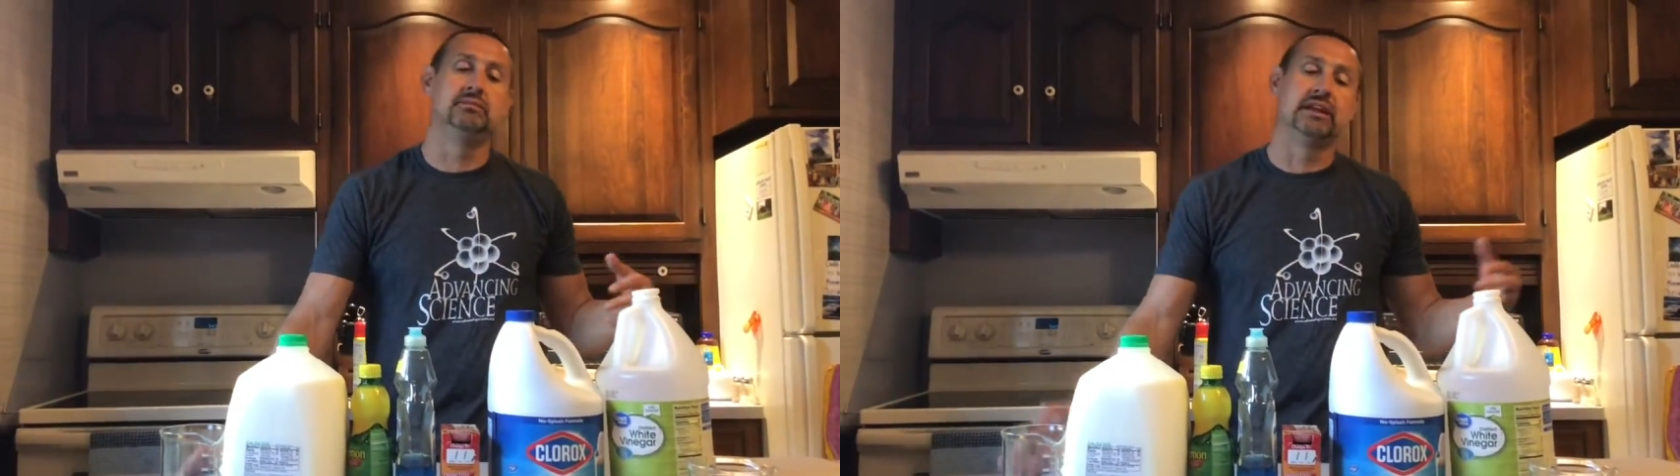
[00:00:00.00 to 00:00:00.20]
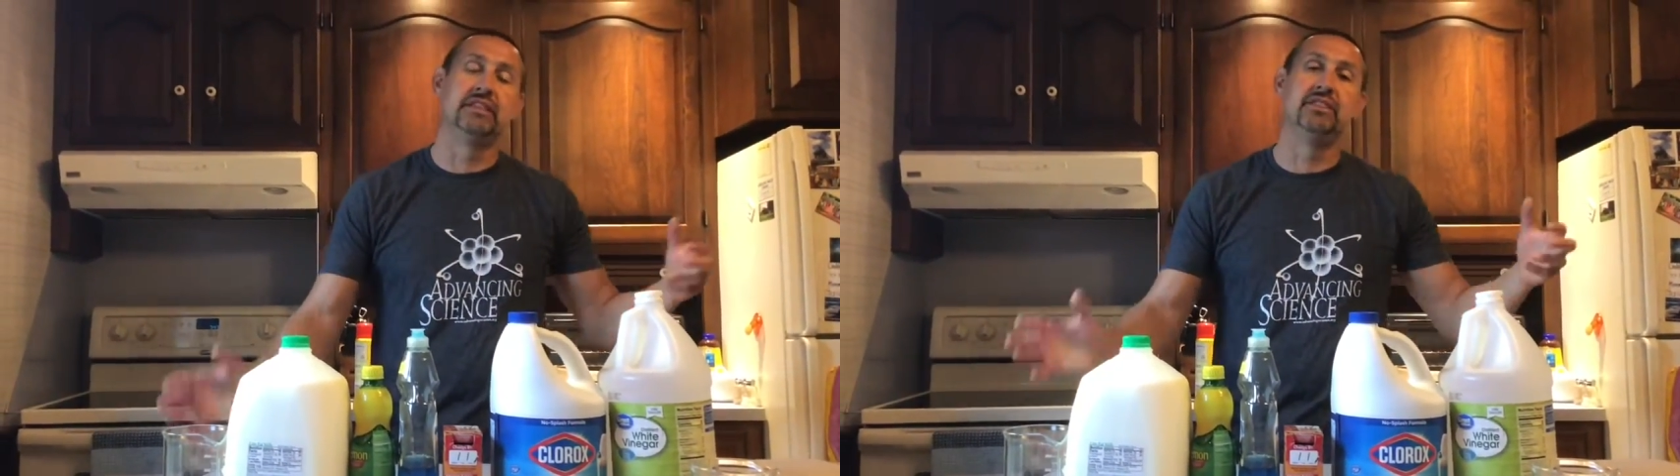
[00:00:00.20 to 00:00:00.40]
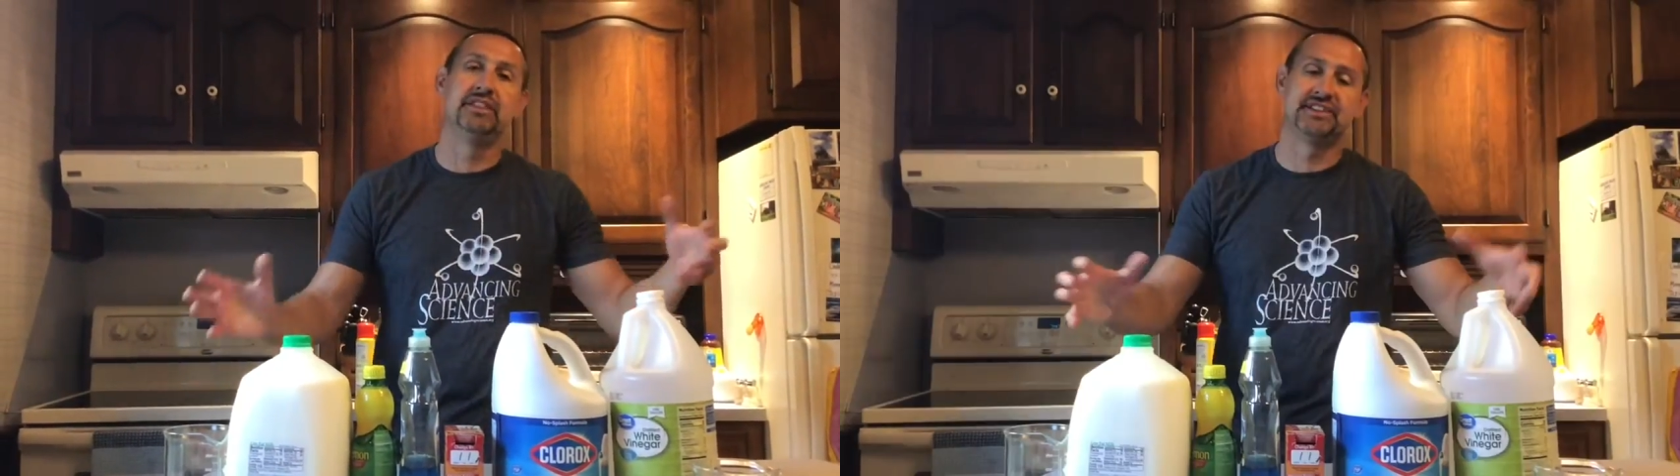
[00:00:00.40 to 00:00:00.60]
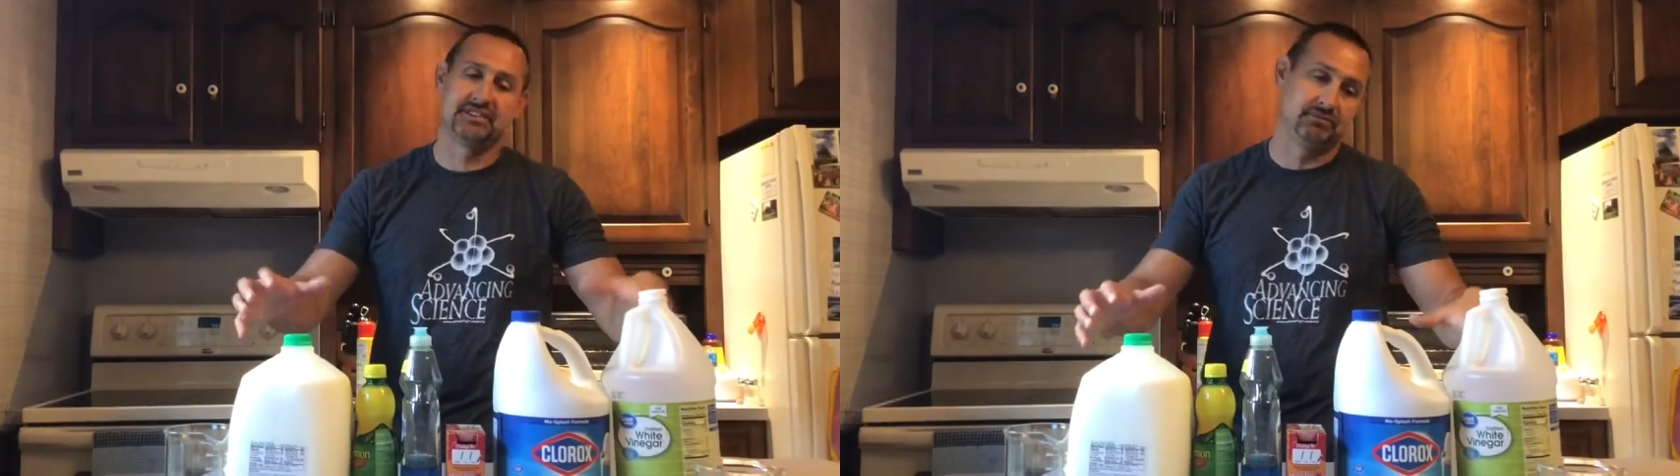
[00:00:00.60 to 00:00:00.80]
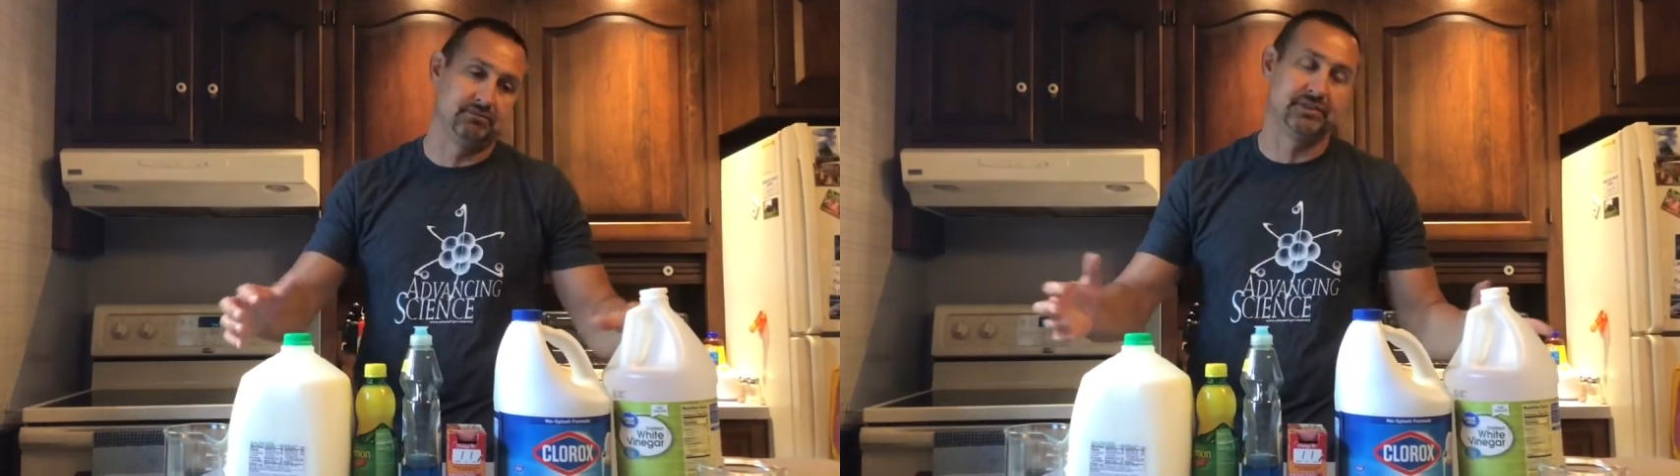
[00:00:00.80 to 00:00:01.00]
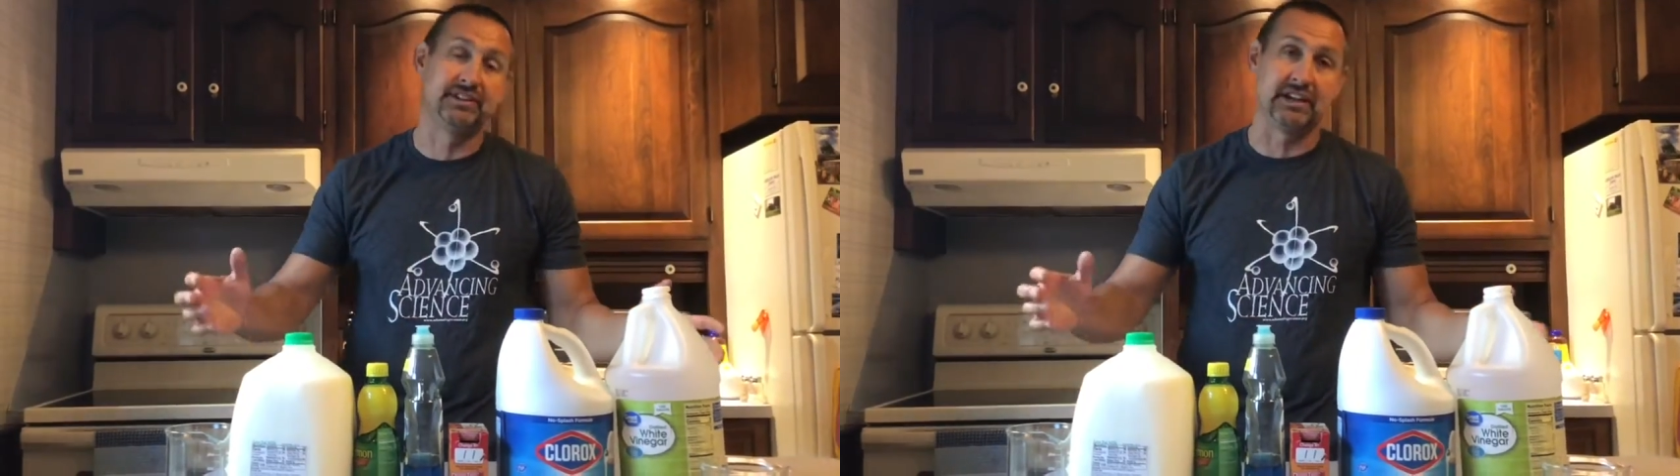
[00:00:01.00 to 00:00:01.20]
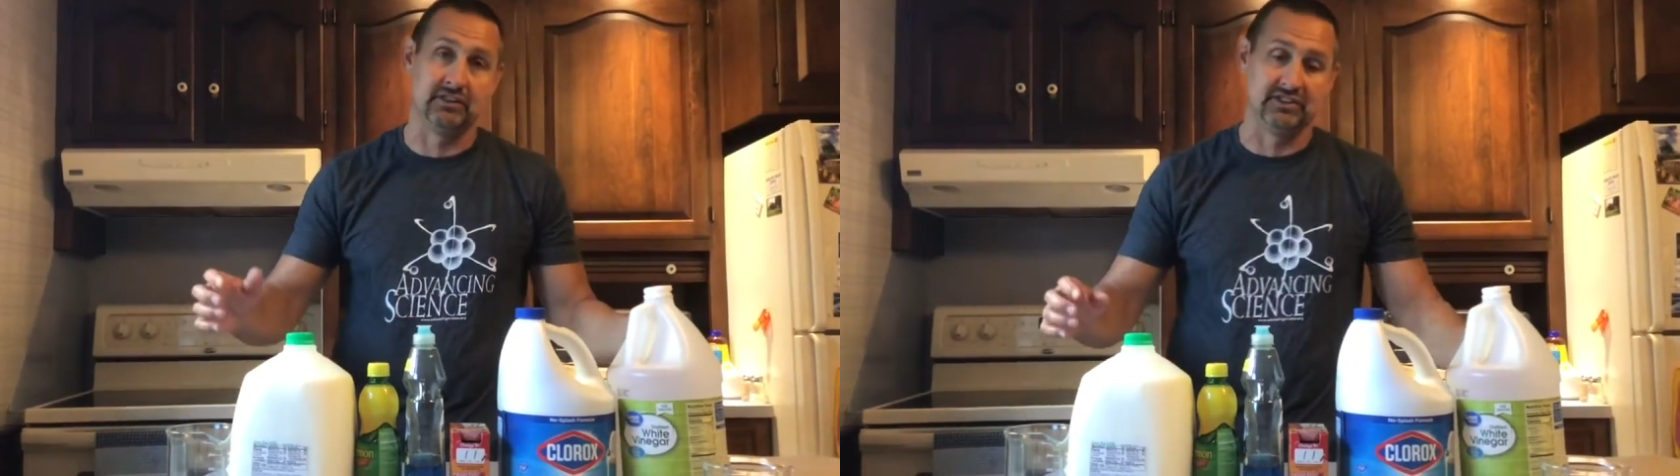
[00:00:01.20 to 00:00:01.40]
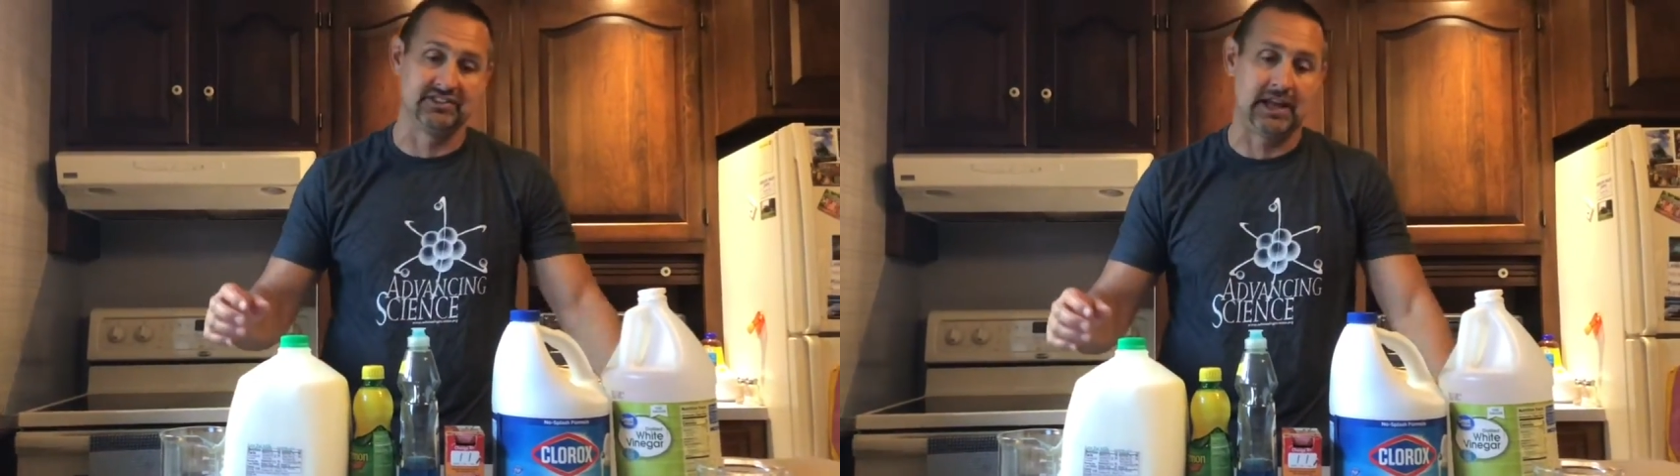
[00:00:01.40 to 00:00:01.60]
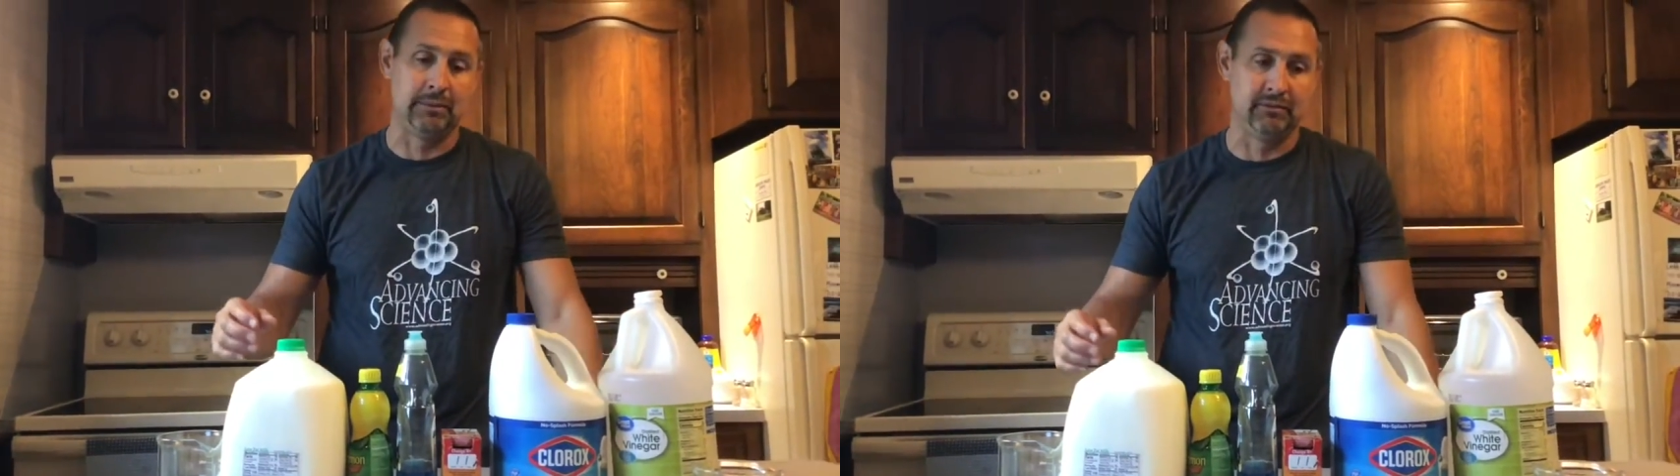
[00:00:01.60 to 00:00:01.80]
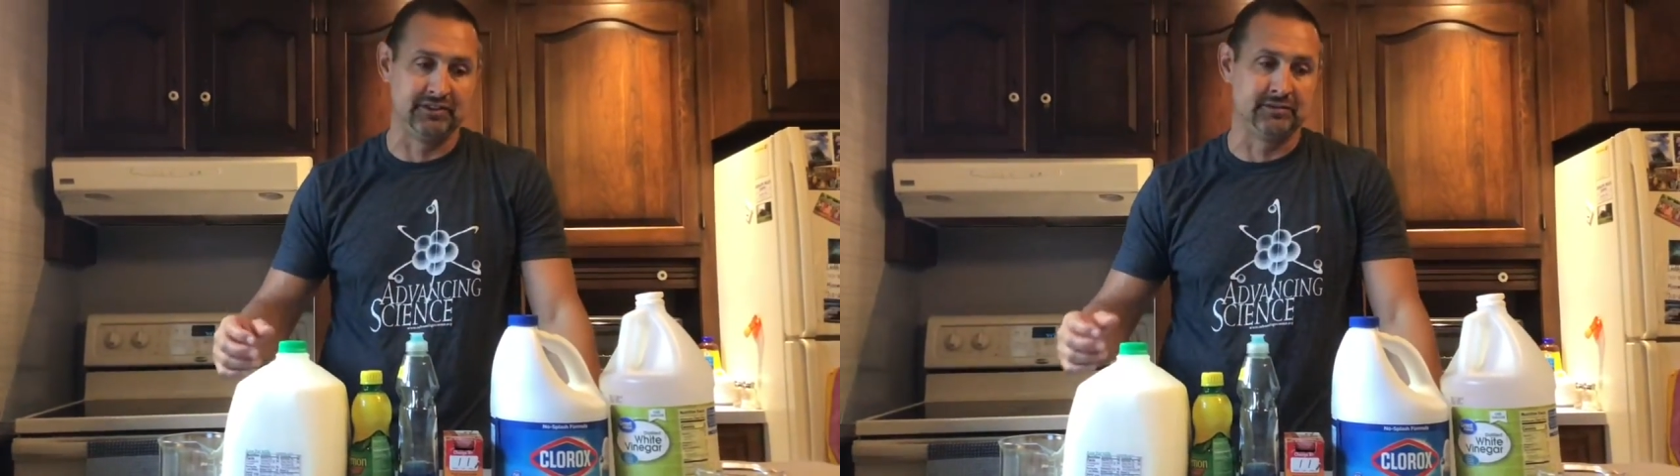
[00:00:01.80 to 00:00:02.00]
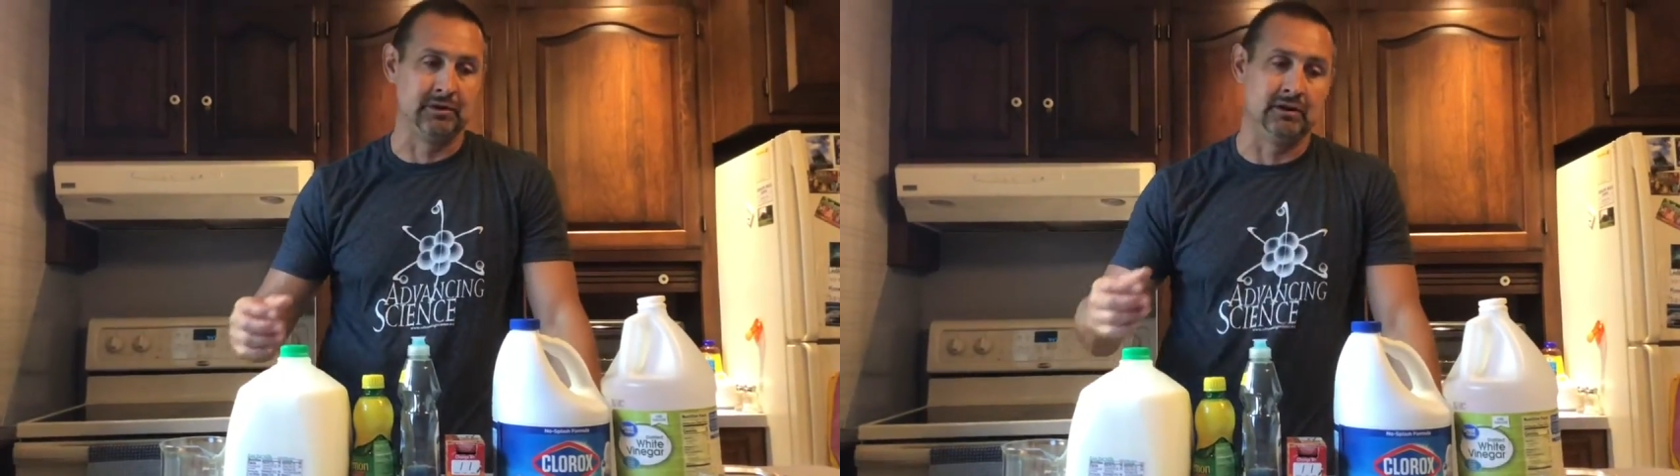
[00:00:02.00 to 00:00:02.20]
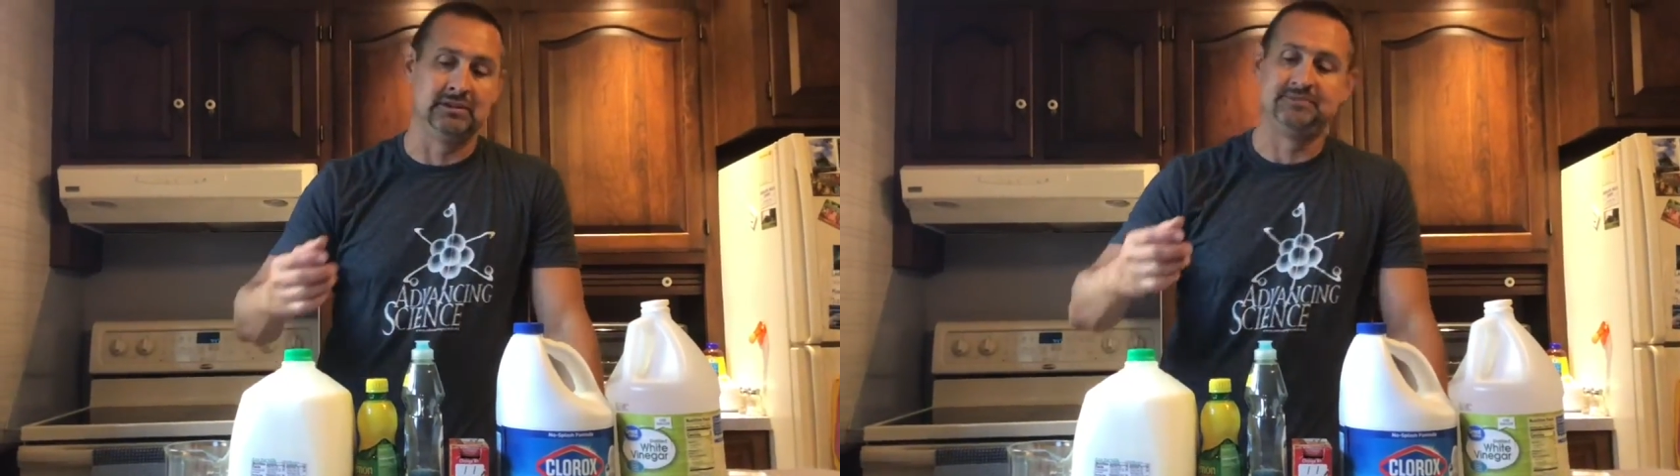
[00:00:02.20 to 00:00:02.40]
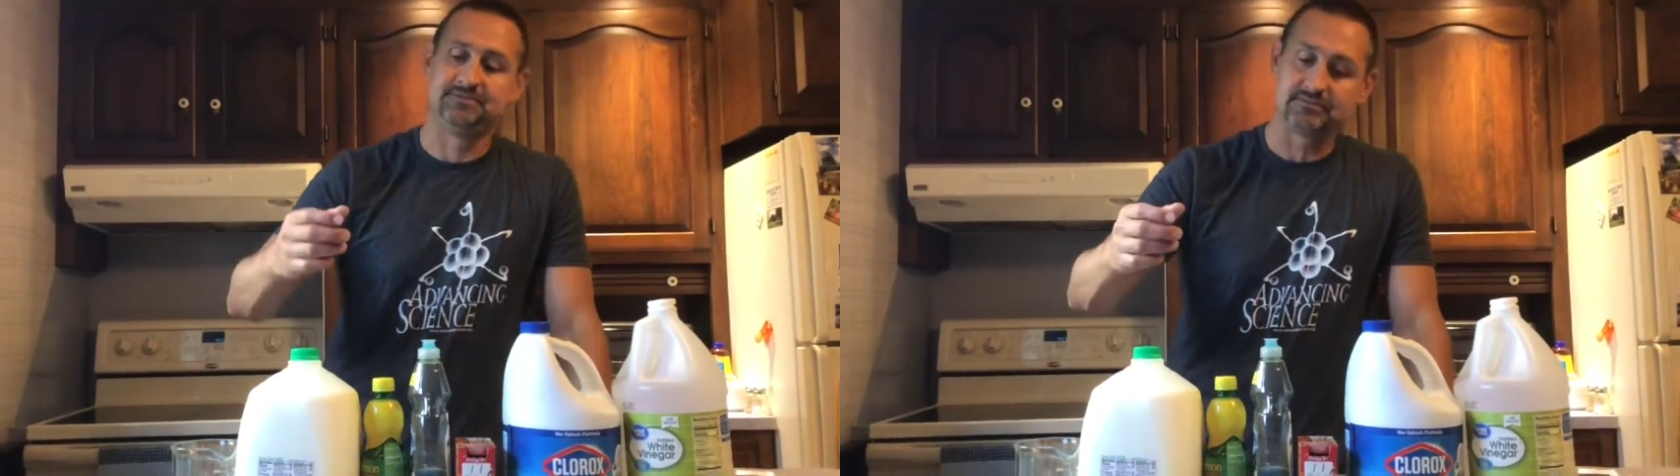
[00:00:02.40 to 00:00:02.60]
in this particular type of experiment.